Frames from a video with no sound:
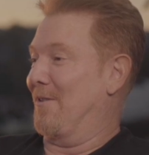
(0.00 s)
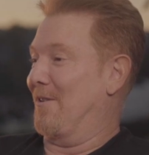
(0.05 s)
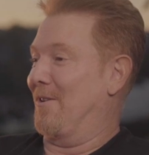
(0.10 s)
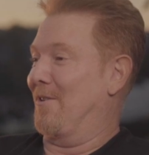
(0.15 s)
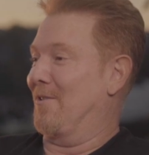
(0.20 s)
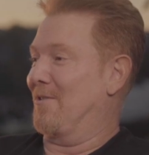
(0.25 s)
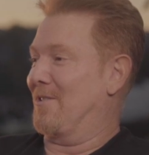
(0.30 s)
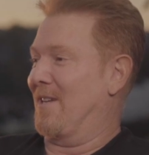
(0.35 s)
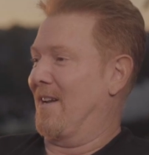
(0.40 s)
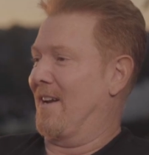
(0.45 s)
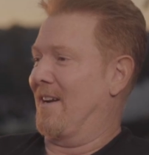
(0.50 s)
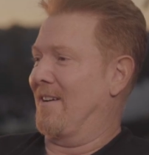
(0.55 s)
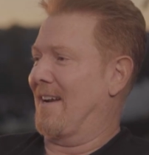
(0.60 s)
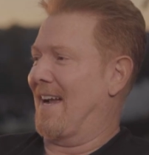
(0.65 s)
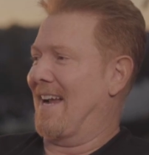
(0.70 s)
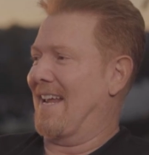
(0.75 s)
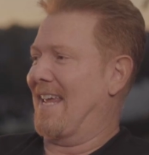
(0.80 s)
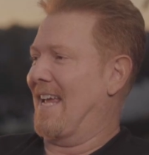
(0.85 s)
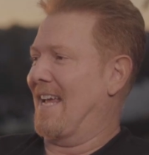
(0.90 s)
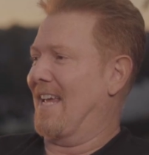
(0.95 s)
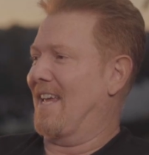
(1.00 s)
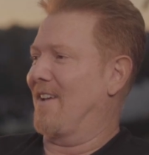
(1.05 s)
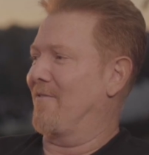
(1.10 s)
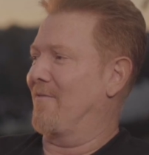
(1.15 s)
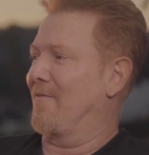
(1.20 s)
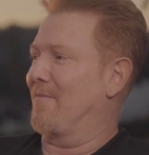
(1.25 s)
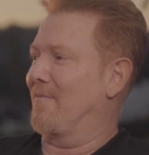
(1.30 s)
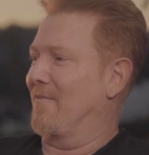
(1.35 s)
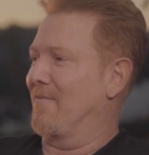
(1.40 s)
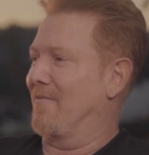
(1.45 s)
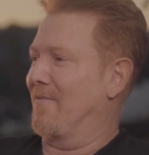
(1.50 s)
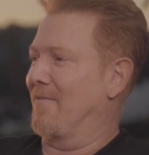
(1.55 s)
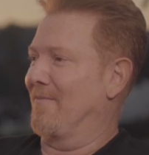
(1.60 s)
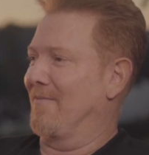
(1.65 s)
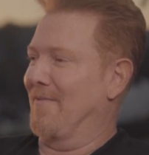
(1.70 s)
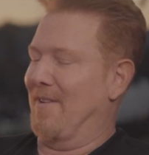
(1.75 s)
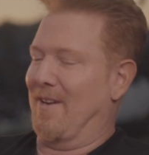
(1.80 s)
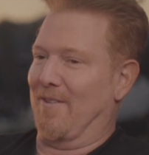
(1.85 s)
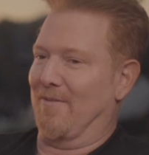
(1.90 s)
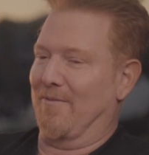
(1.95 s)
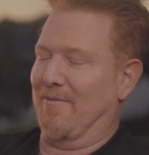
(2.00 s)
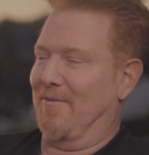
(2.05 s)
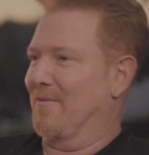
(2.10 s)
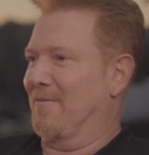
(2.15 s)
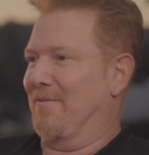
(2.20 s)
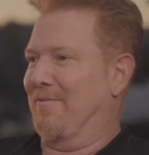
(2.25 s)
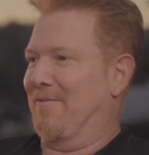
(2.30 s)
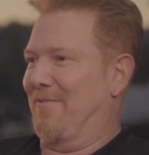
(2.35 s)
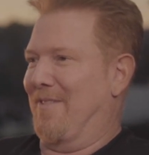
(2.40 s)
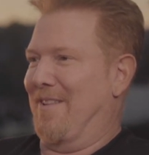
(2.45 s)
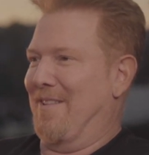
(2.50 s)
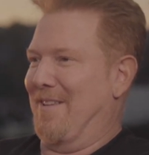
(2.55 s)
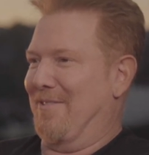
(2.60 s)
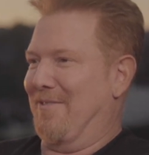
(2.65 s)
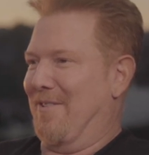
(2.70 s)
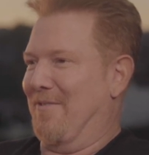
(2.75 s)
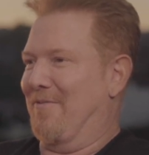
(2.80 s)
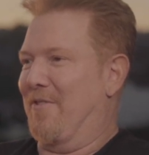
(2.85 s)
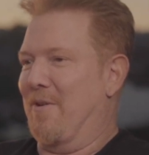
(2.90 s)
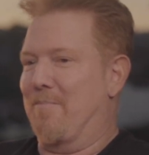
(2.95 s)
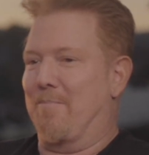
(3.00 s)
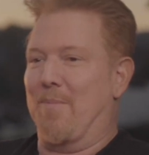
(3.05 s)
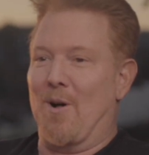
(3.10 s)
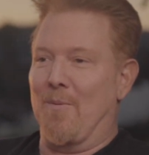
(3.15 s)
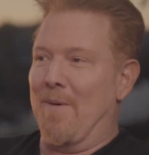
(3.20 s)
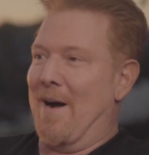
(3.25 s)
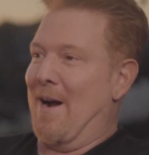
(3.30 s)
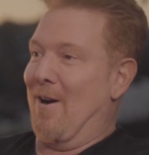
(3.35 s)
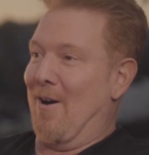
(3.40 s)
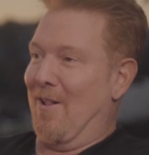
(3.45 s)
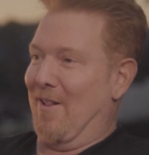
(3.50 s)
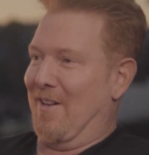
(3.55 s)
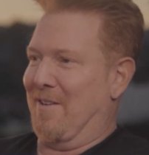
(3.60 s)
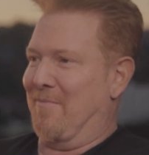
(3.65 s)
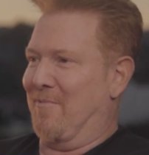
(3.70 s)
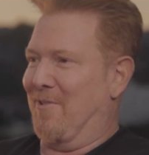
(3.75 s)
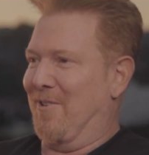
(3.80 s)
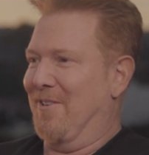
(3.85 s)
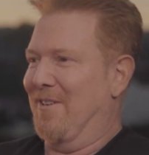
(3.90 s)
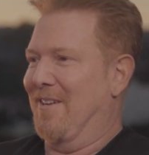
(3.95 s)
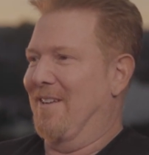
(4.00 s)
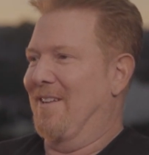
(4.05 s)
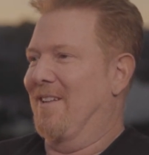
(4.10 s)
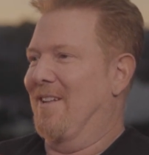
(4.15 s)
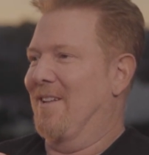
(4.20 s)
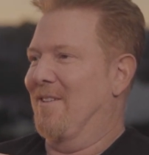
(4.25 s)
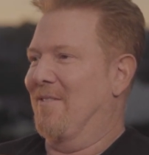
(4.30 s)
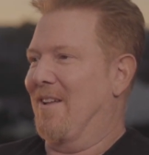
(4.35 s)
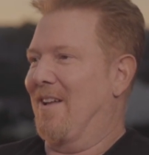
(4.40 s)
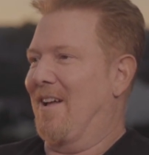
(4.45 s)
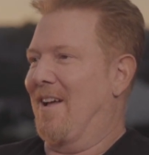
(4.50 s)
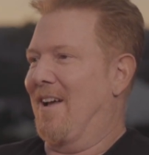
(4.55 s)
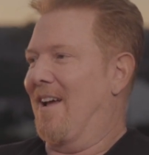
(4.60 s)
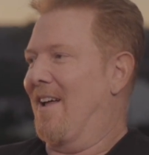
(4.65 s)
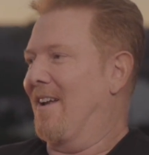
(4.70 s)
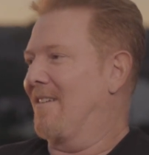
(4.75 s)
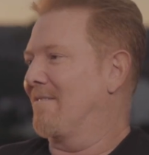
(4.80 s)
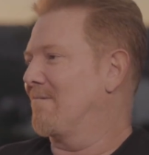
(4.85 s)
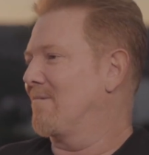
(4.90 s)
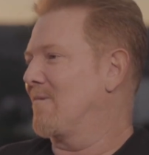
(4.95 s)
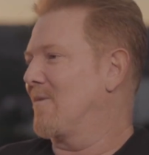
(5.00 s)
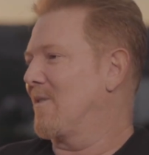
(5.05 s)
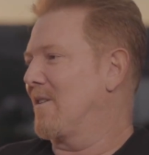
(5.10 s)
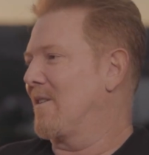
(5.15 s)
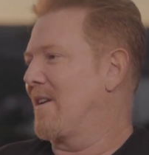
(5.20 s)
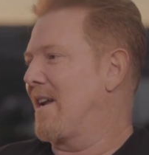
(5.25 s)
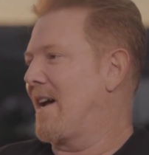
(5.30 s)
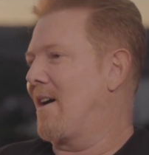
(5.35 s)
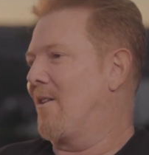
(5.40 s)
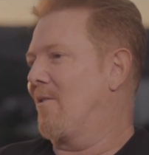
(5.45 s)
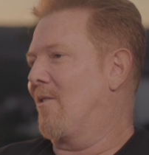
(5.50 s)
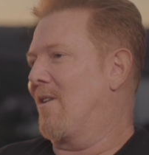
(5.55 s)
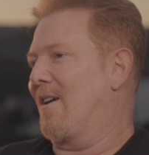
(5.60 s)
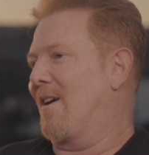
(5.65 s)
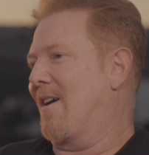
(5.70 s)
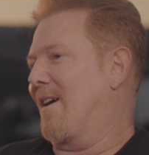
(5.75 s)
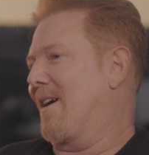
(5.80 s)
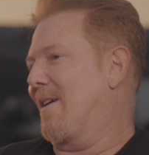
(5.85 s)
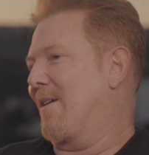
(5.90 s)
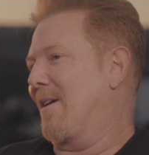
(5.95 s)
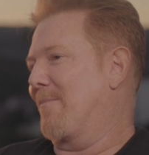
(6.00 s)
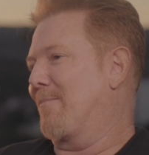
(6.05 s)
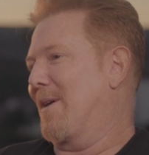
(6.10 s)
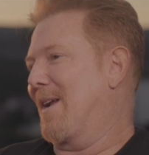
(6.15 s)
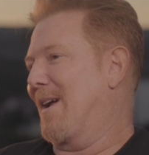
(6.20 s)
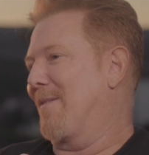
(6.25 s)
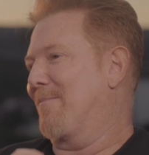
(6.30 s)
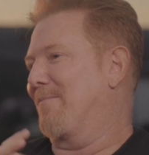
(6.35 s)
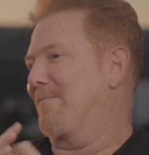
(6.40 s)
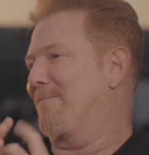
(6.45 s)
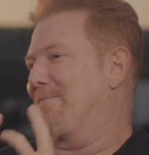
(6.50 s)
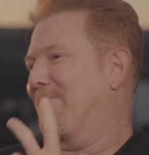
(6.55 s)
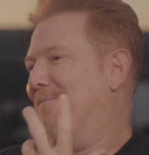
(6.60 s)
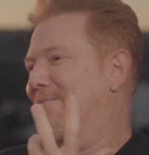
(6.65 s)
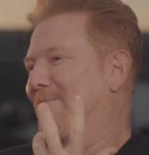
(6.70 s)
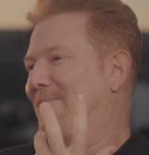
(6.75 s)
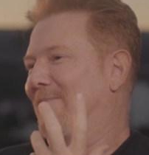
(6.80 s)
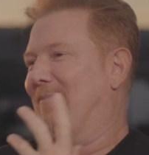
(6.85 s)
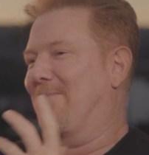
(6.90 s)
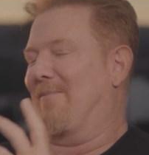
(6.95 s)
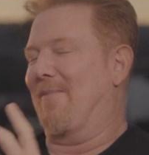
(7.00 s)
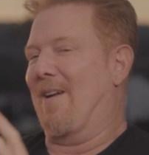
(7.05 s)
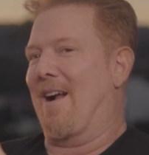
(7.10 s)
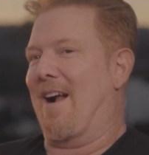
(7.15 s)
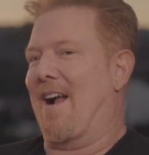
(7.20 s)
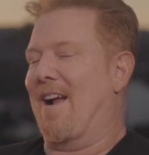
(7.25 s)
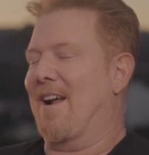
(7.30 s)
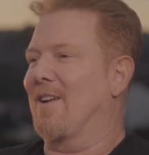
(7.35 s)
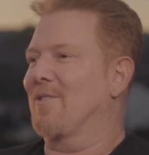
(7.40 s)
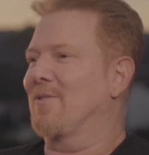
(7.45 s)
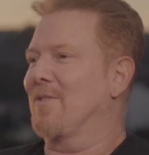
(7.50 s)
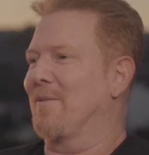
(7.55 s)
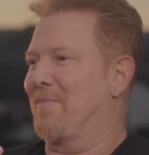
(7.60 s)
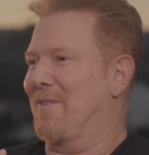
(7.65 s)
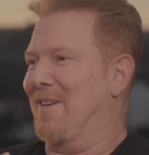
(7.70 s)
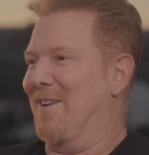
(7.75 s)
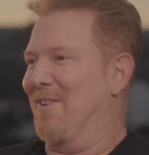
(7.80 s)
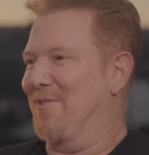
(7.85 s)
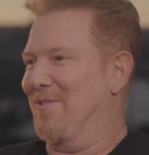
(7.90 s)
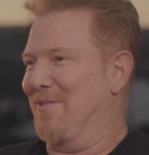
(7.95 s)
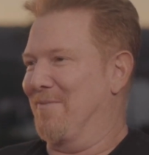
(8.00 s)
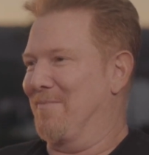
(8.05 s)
You're saying I can't give, you know, football my all anymore. And now, but I got something else in